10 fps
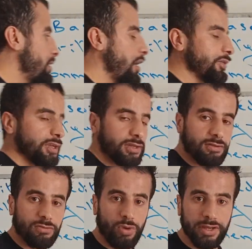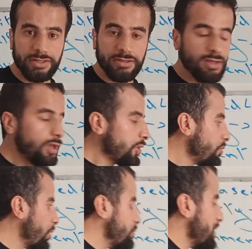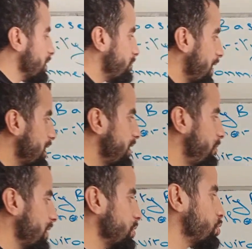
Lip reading: learning, right? When we make them